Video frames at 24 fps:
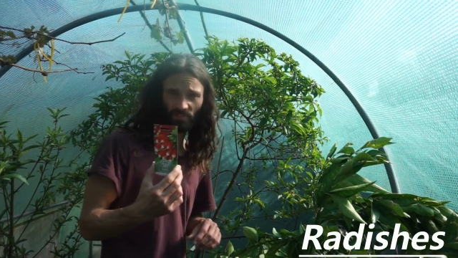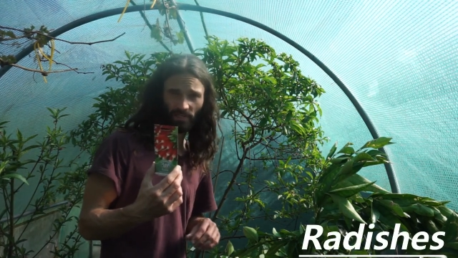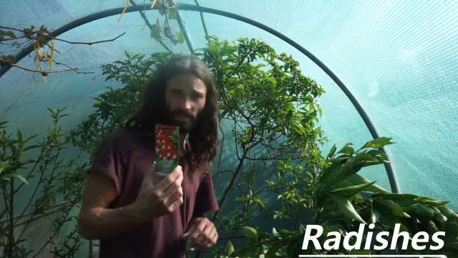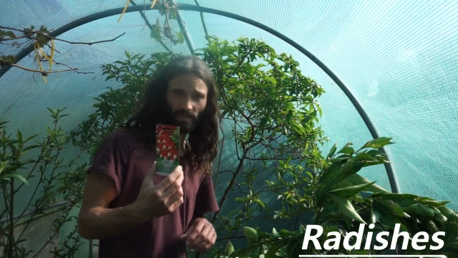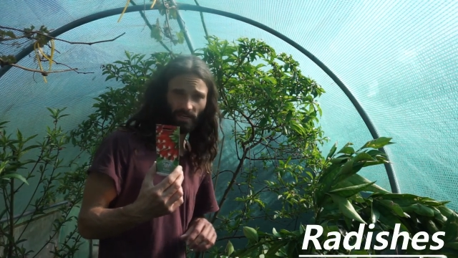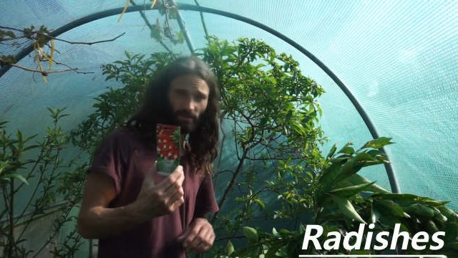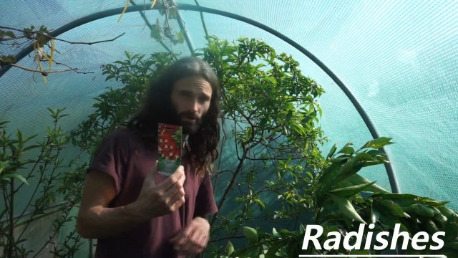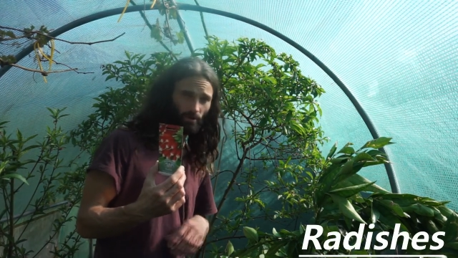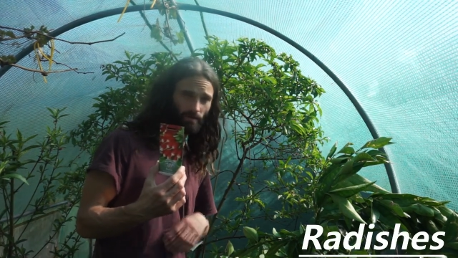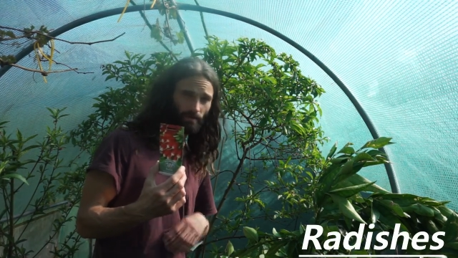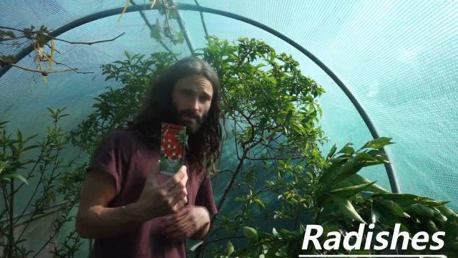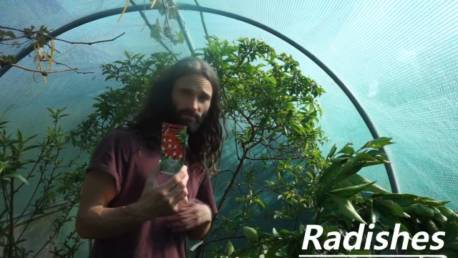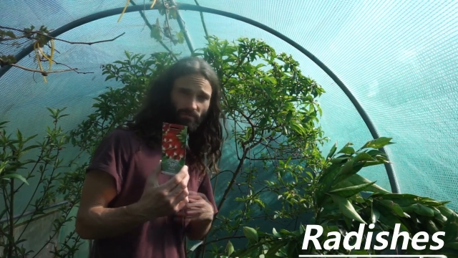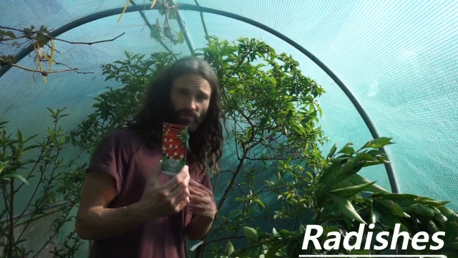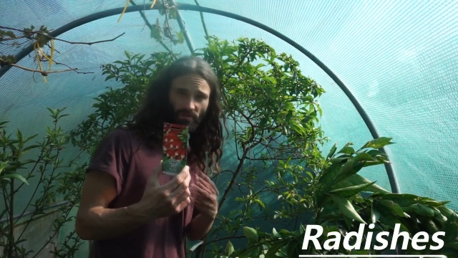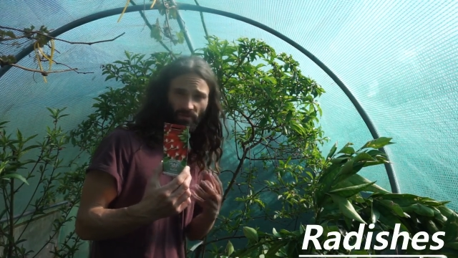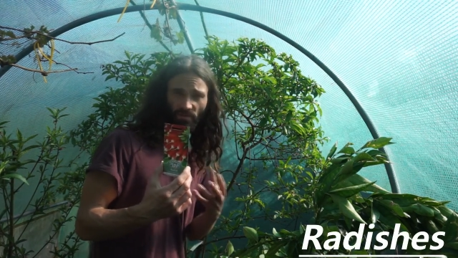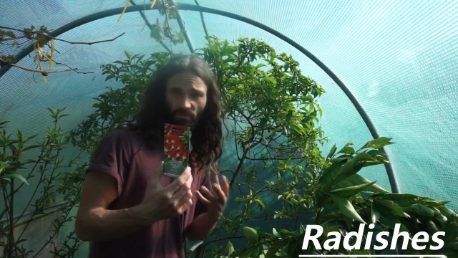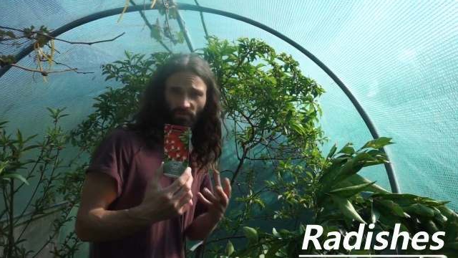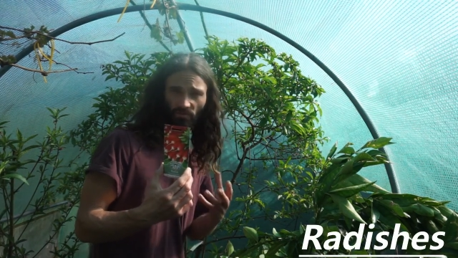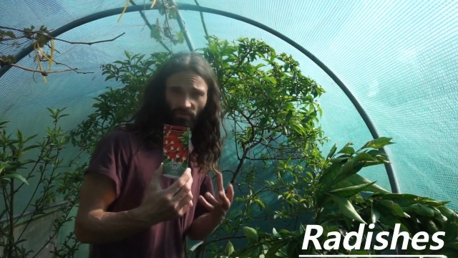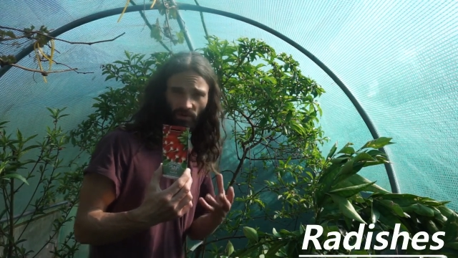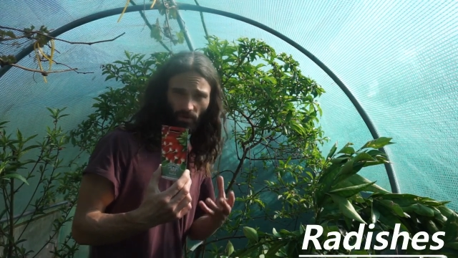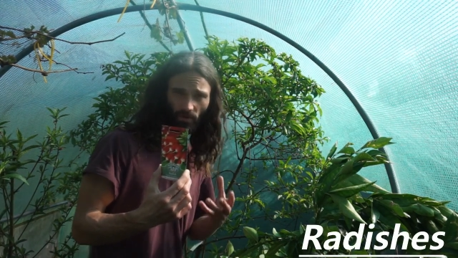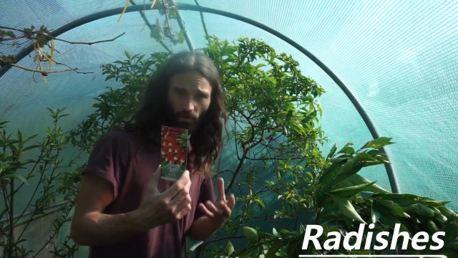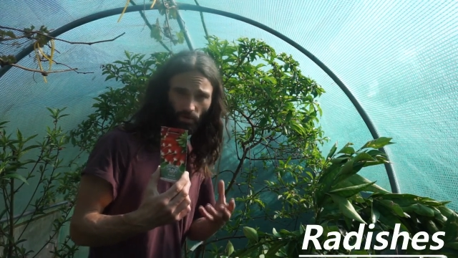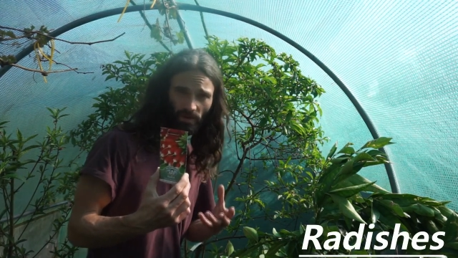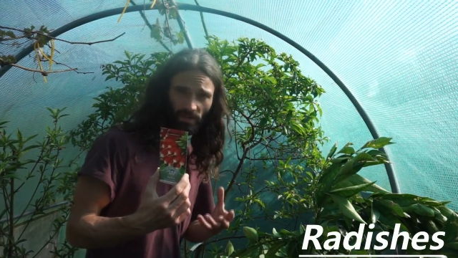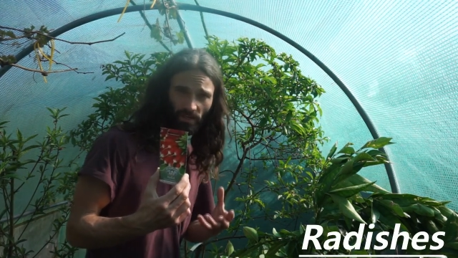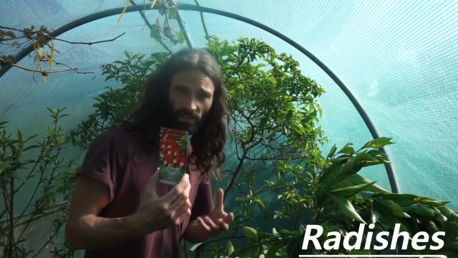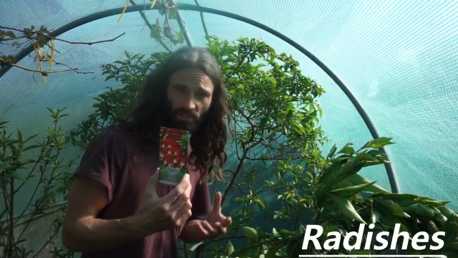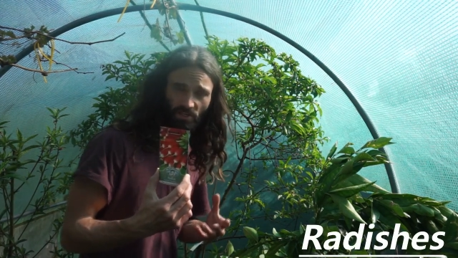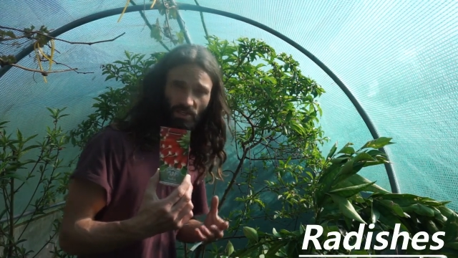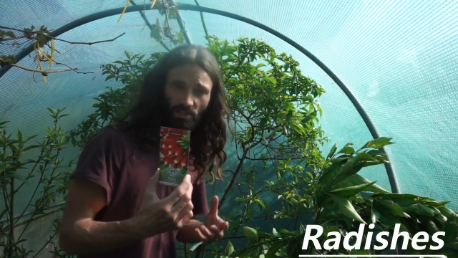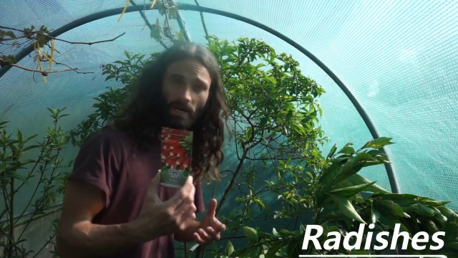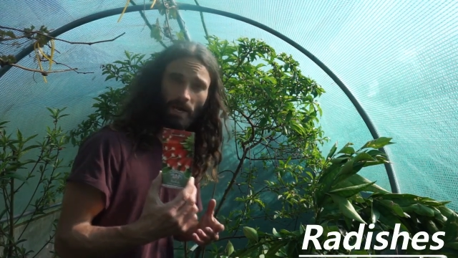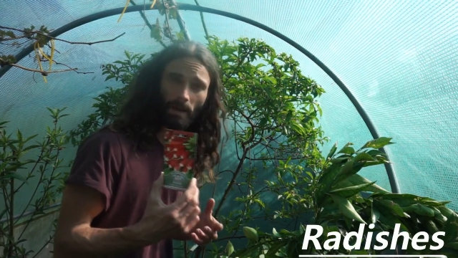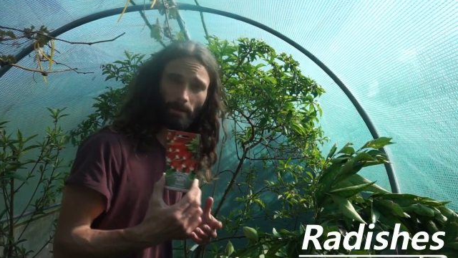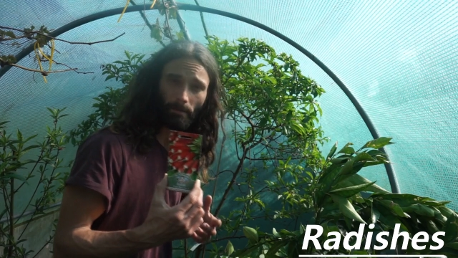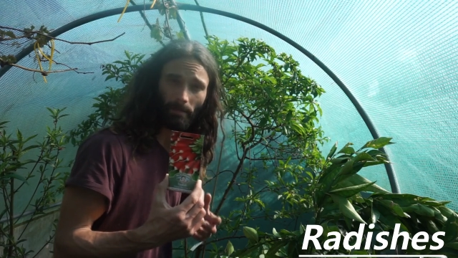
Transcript: sowing them every 3 weeks,